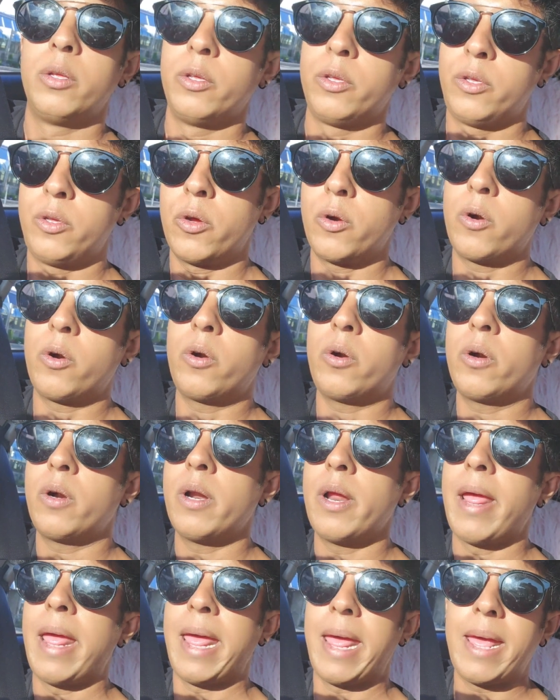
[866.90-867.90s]
your
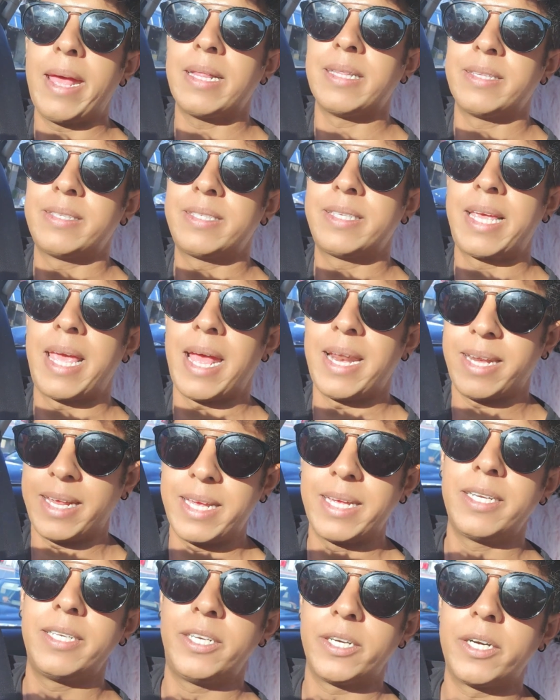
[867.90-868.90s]
hands can
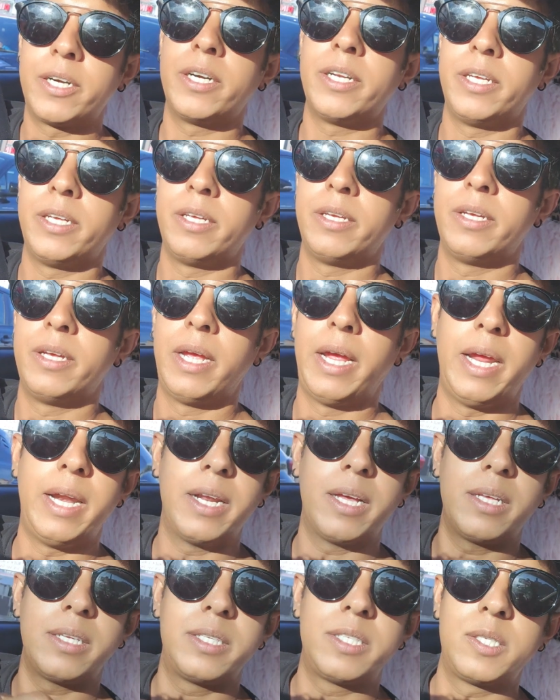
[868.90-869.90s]
get dirty
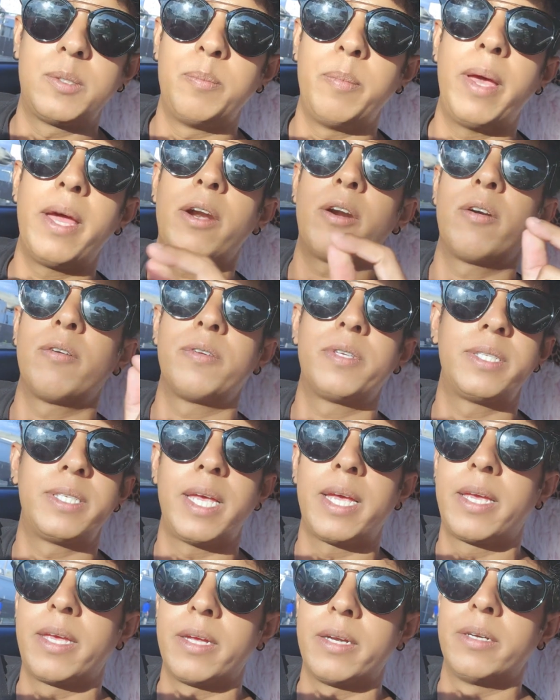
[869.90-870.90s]
in a matter of
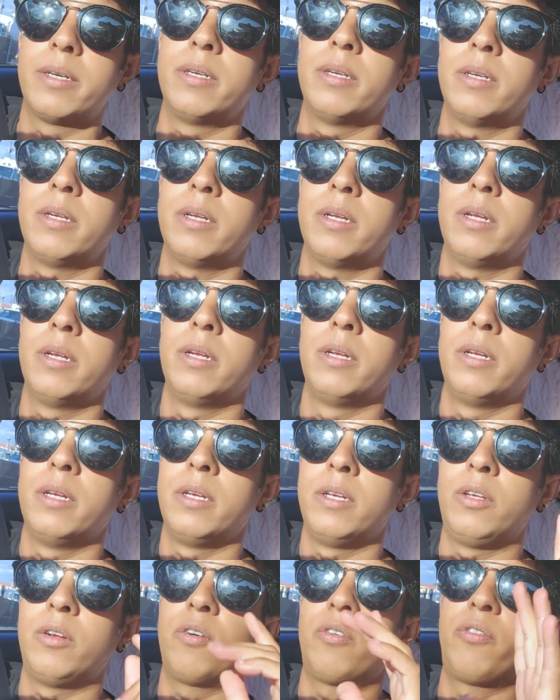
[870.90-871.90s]
second.
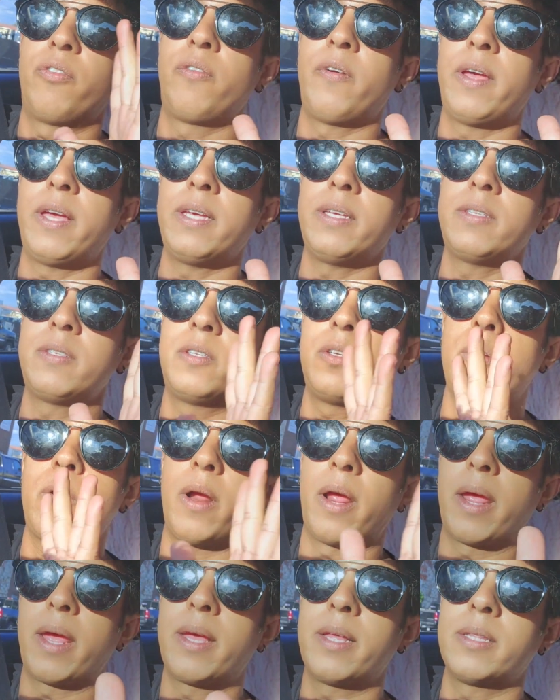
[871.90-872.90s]
Your face,
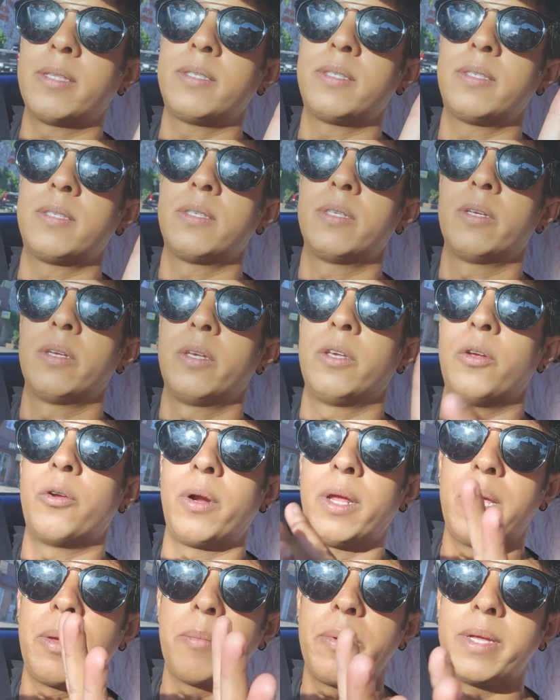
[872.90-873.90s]
your hands,
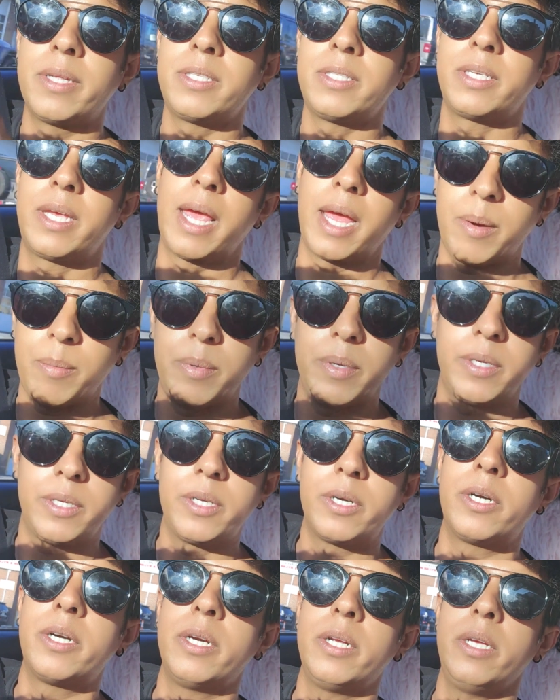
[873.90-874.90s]
your image can be
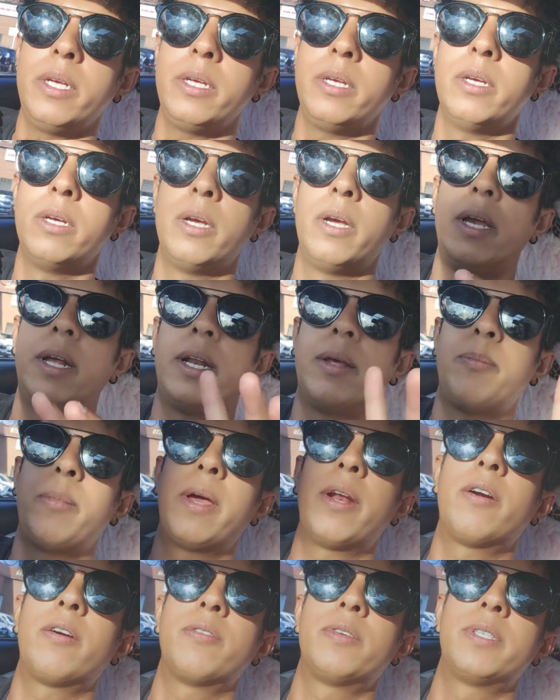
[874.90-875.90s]
dirty in a
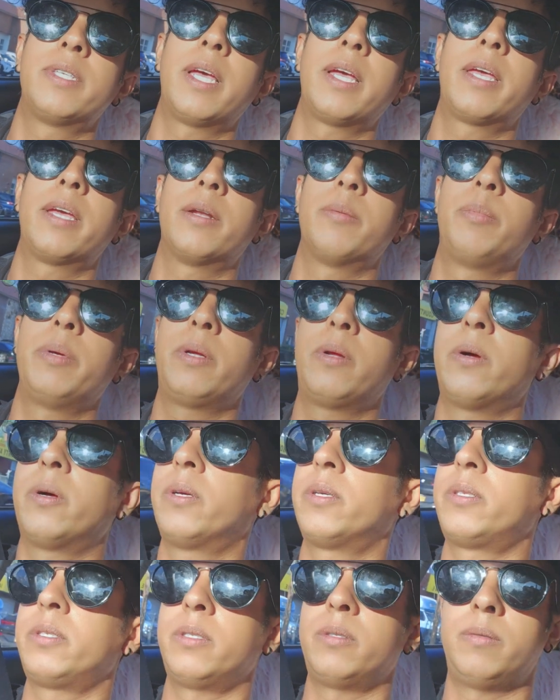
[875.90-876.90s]
matter of second,
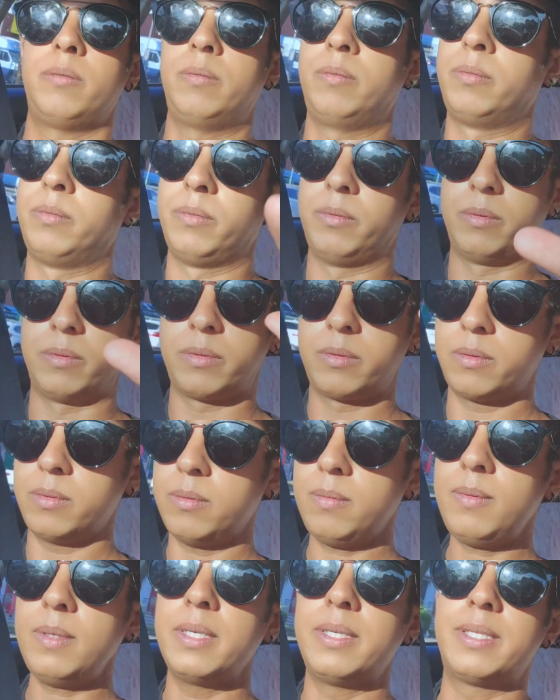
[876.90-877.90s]
because
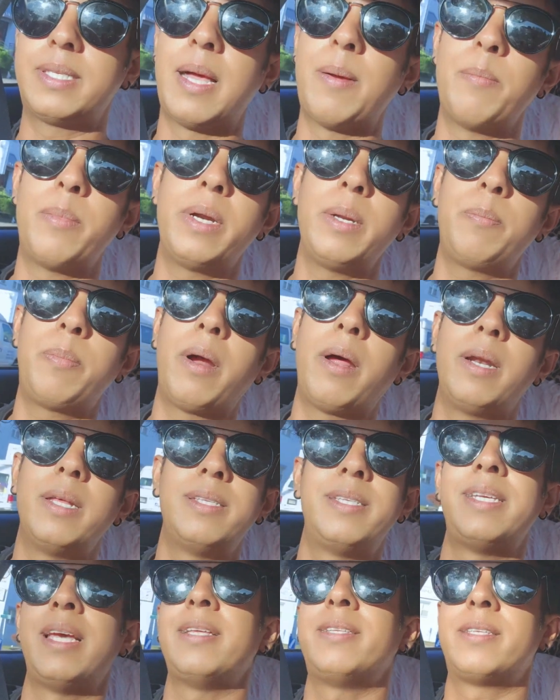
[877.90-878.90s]
somebody
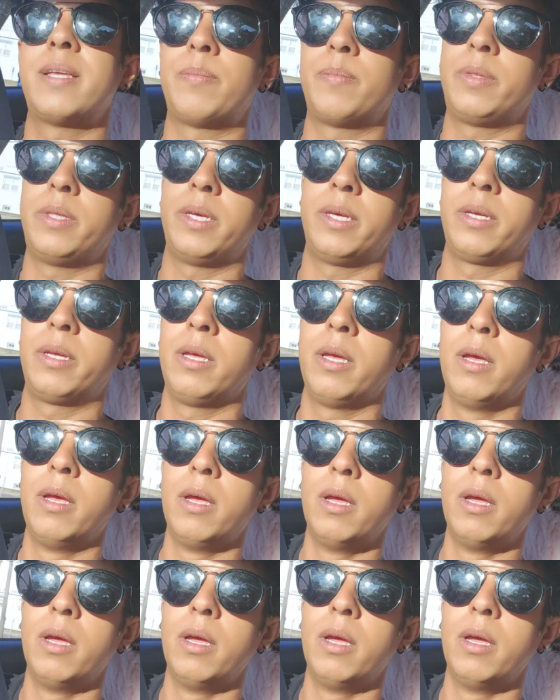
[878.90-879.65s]
probably said something